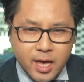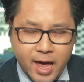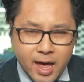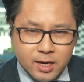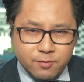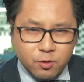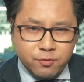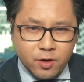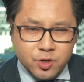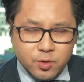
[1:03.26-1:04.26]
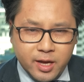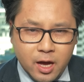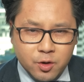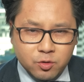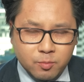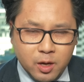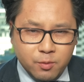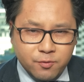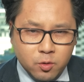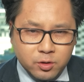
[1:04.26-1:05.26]
And if you fund your account using my
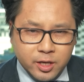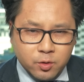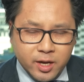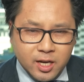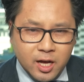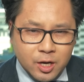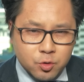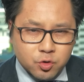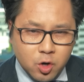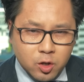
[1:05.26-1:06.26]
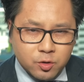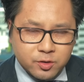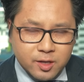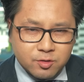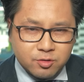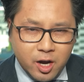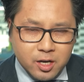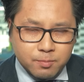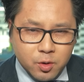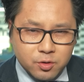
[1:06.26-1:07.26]
referral link, you'll get $100 in
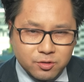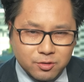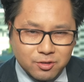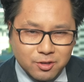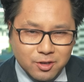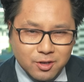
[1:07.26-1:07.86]
signing bonuses.